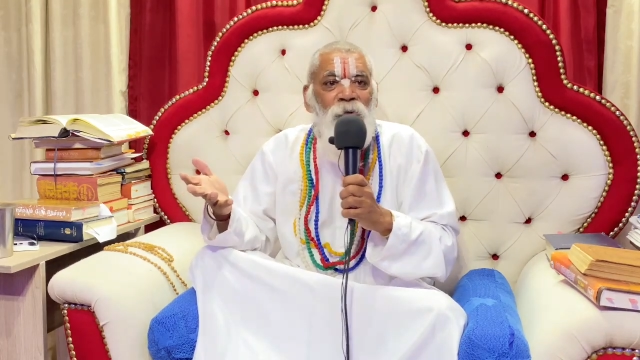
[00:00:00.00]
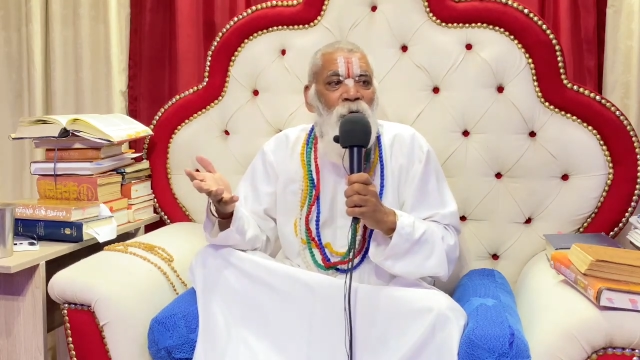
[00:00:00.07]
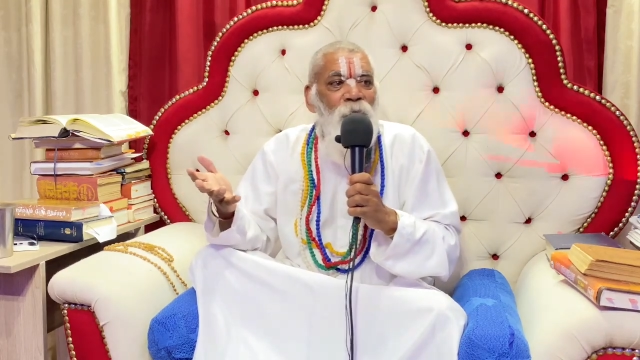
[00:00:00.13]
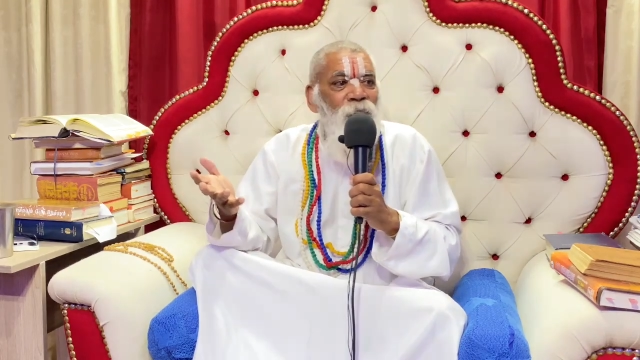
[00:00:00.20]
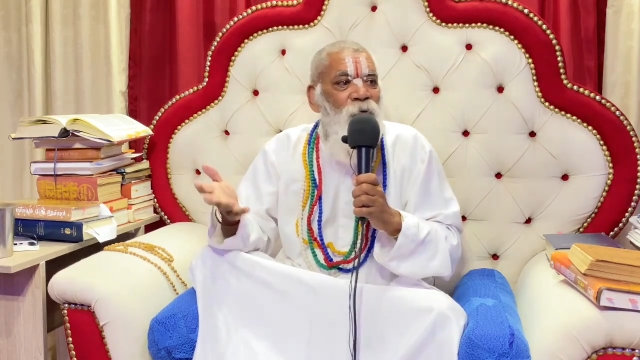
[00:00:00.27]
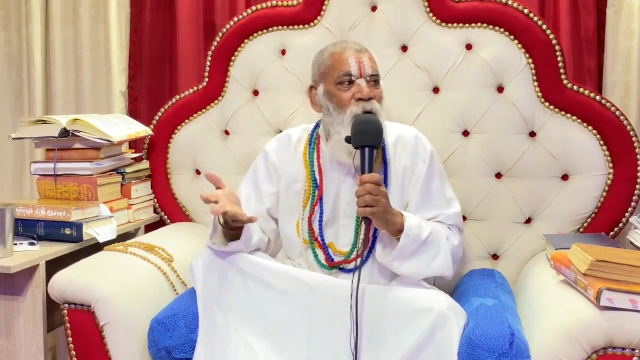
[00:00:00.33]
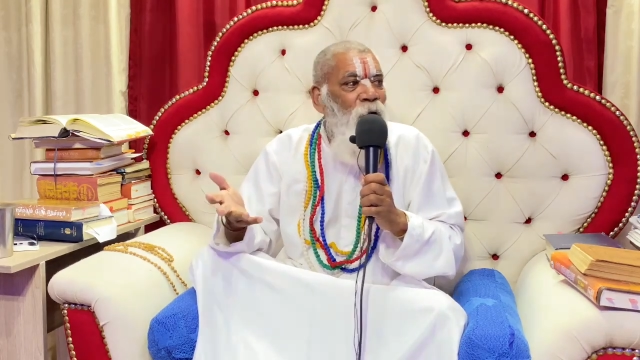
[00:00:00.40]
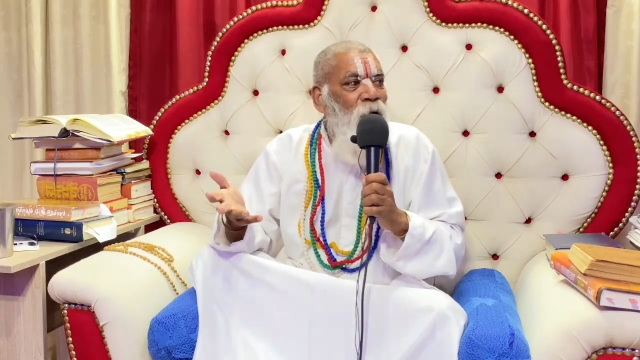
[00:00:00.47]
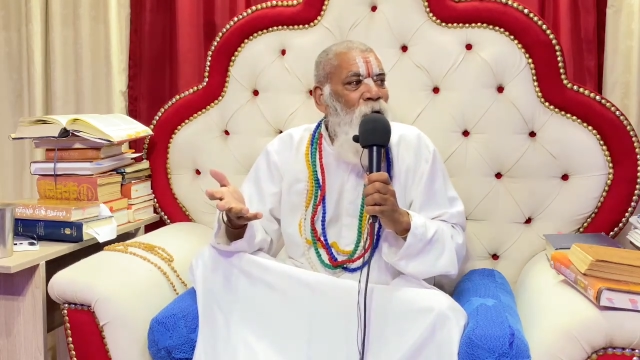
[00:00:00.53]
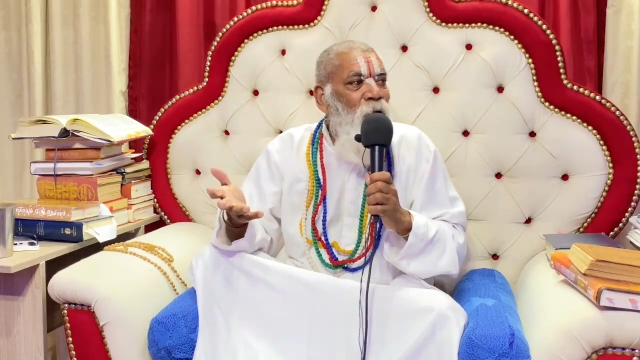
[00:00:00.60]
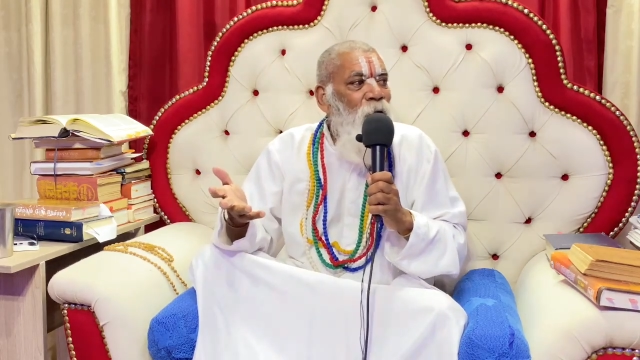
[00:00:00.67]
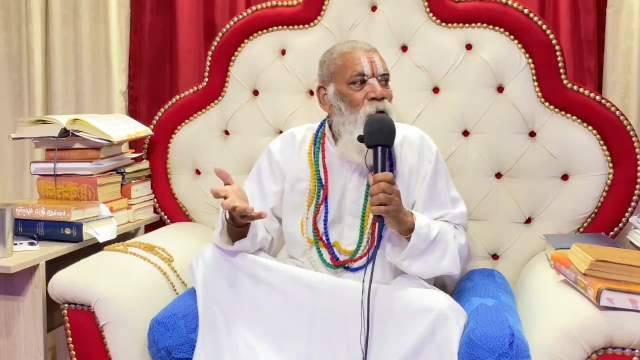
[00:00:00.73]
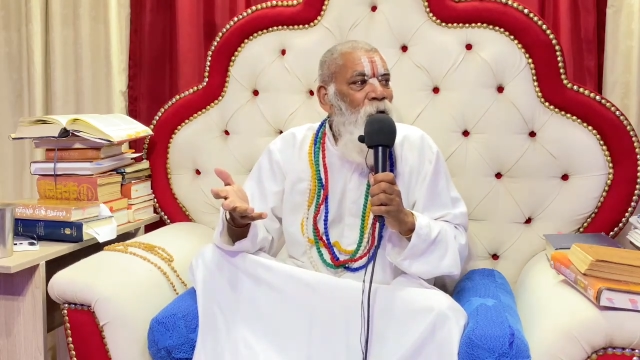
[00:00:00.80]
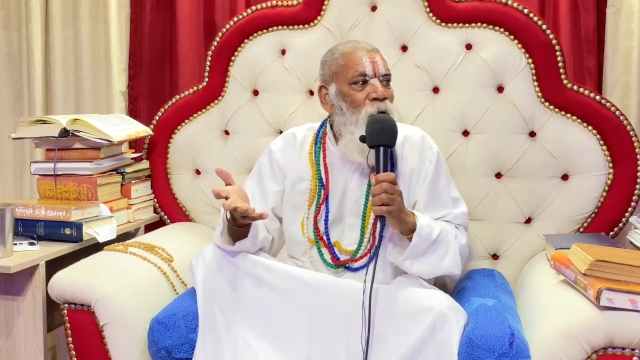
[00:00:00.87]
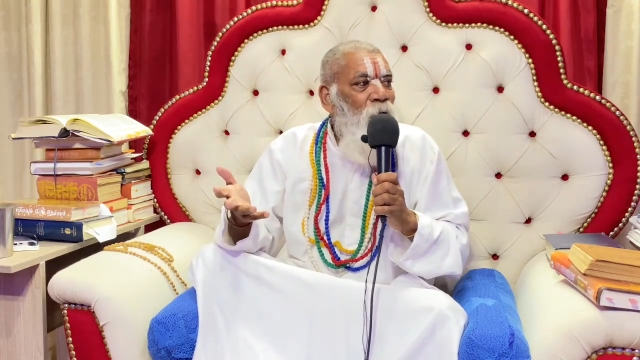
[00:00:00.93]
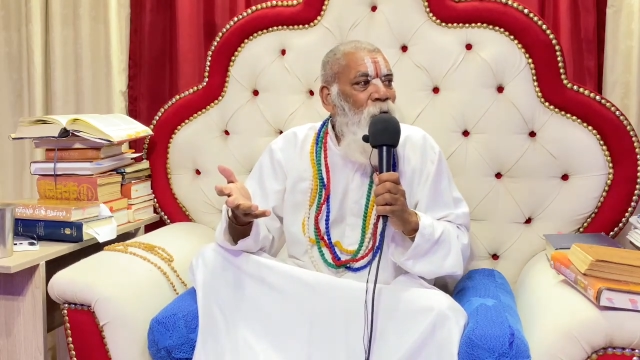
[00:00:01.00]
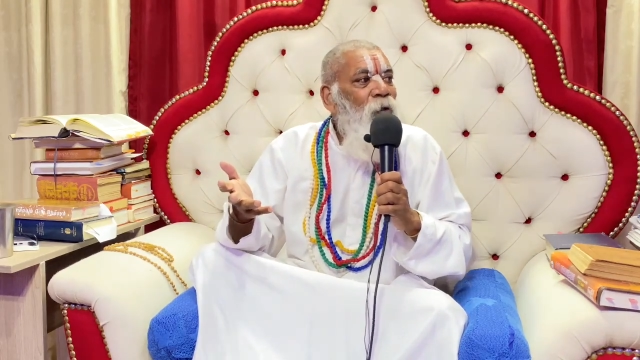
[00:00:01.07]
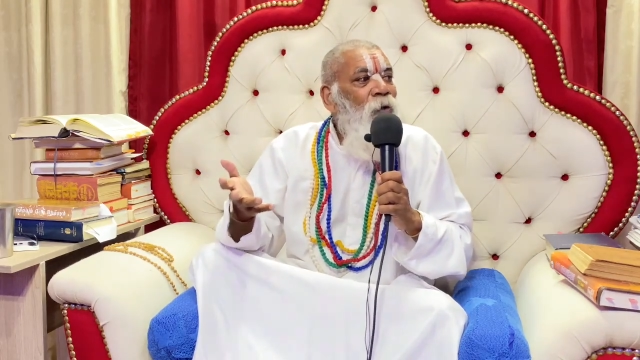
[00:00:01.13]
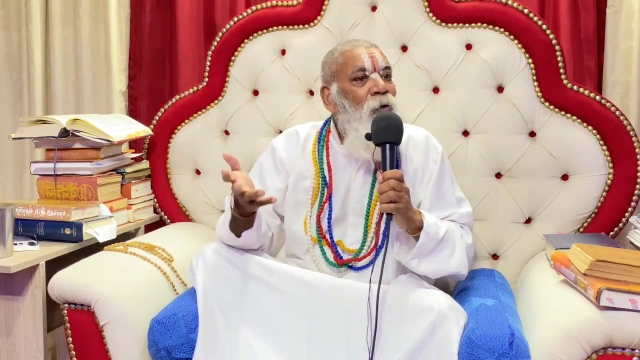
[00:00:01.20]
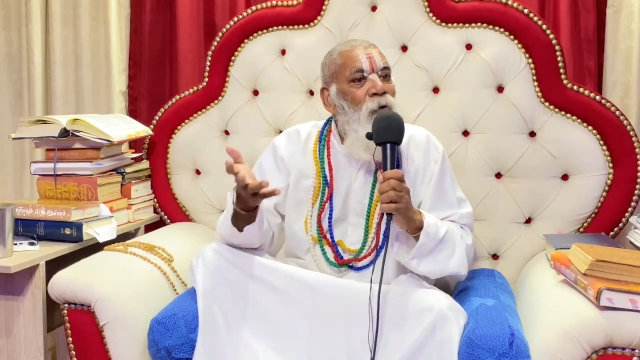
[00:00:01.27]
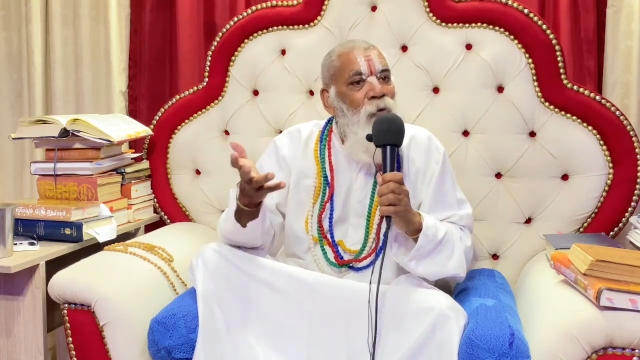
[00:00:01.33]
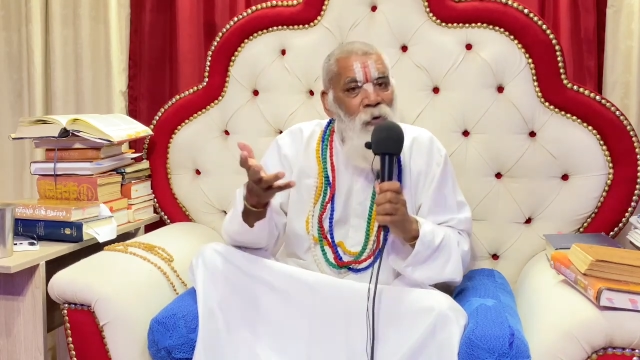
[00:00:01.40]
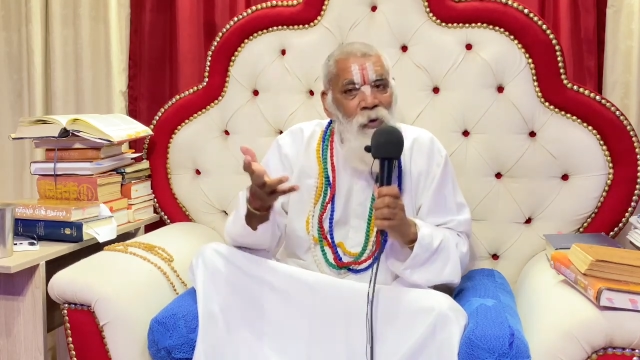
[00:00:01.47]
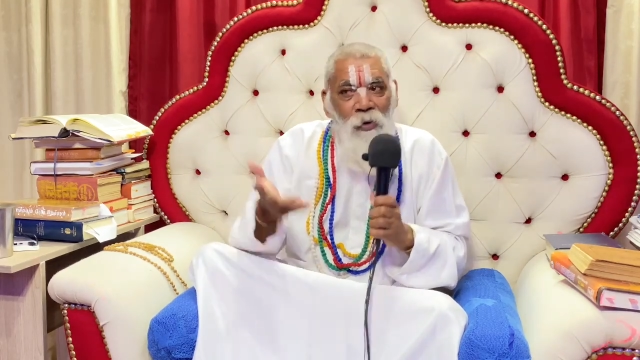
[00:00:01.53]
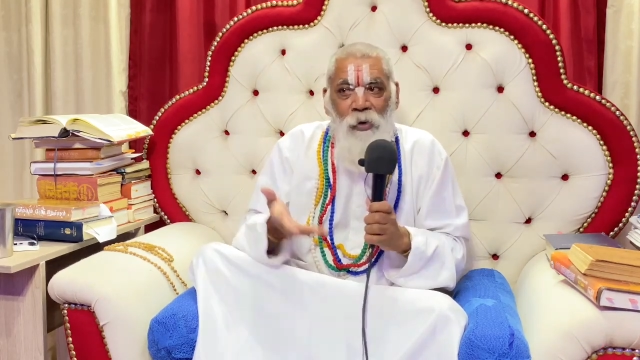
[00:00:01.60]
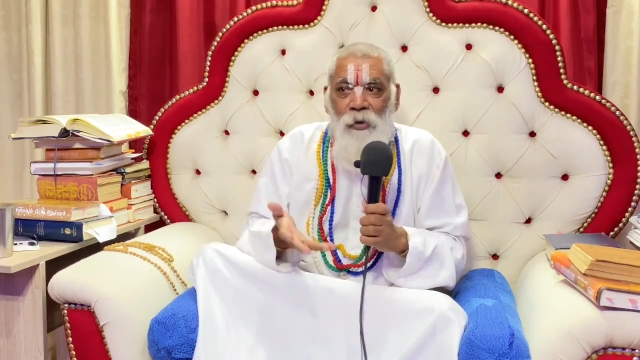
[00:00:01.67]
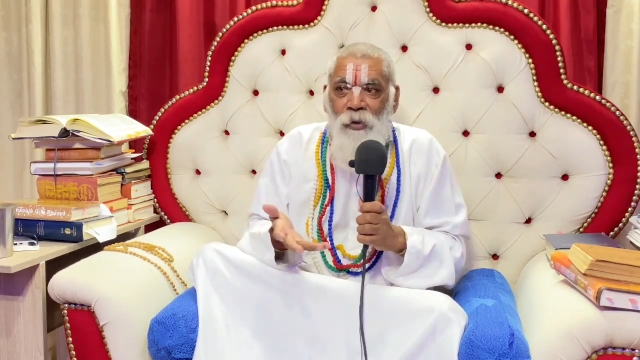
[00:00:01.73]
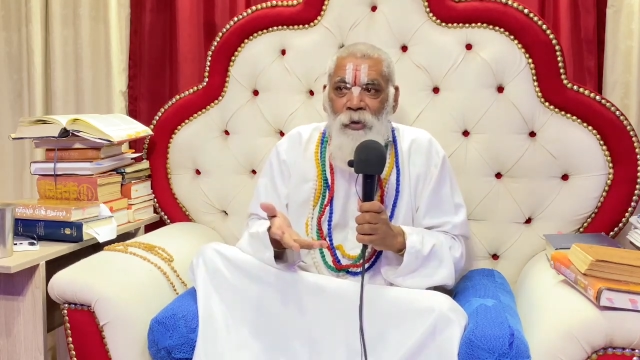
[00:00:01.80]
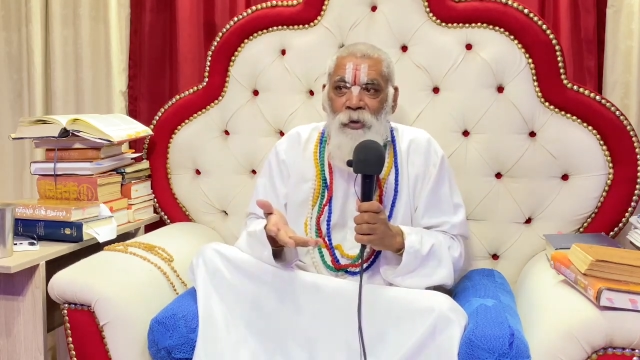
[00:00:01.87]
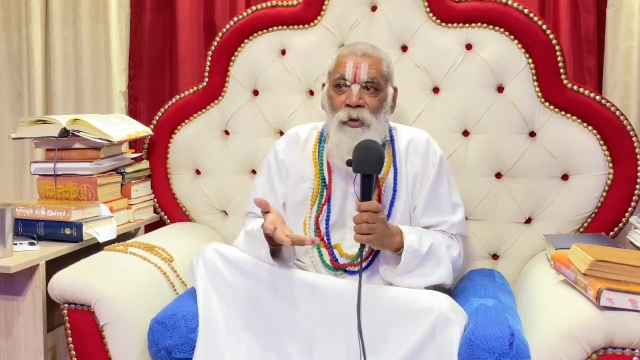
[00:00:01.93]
of the Lord.